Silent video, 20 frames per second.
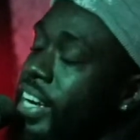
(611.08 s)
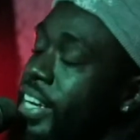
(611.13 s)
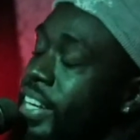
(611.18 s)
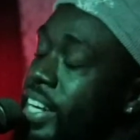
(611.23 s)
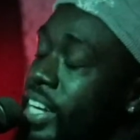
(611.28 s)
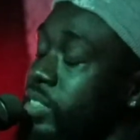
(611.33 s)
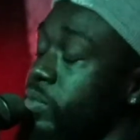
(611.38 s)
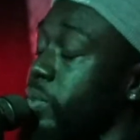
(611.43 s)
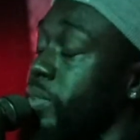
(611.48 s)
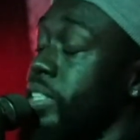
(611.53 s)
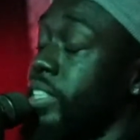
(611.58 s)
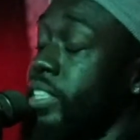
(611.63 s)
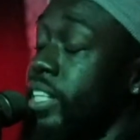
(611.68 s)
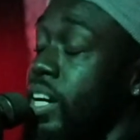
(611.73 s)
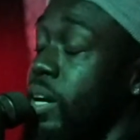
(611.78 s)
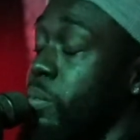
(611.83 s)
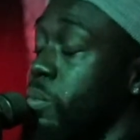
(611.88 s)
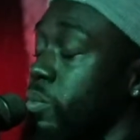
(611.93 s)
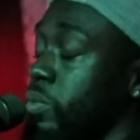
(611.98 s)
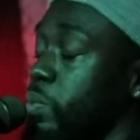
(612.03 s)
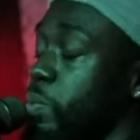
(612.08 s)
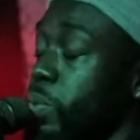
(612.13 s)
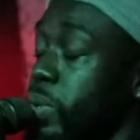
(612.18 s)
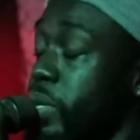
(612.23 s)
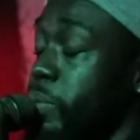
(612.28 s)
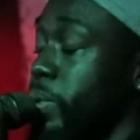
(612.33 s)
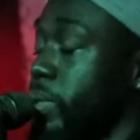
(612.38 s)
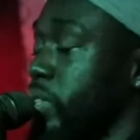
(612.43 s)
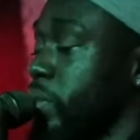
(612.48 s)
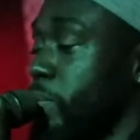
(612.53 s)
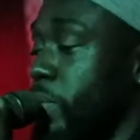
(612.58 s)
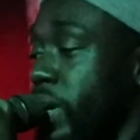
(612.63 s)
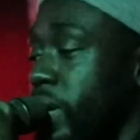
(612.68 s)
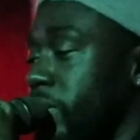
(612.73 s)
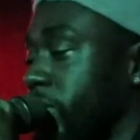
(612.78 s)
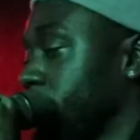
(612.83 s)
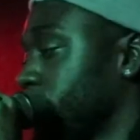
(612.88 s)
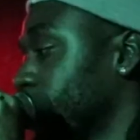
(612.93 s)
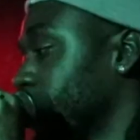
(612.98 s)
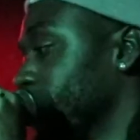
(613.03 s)
And that's what this album is pretty much
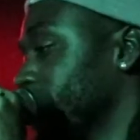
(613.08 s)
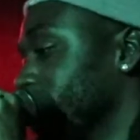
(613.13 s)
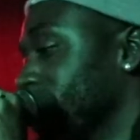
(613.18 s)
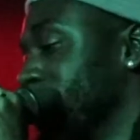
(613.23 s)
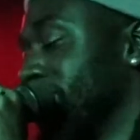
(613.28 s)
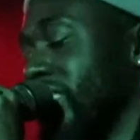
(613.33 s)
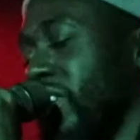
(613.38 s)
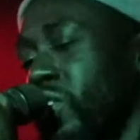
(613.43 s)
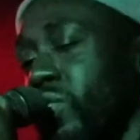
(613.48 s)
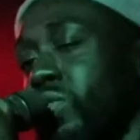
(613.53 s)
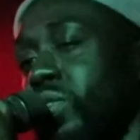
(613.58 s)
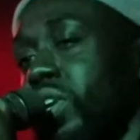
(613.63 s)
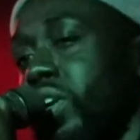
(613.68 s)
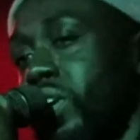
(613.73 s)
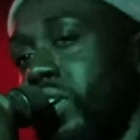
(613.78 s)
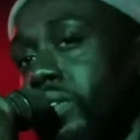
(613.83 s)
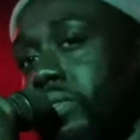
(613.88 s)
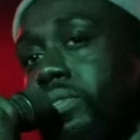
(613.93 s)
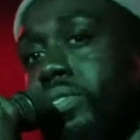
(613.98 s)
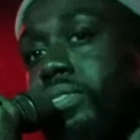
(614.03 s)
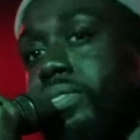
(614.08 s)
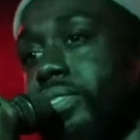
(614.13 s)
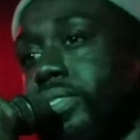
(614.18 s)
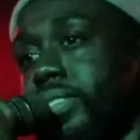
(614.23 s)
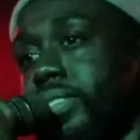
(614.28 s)
about. Self-love.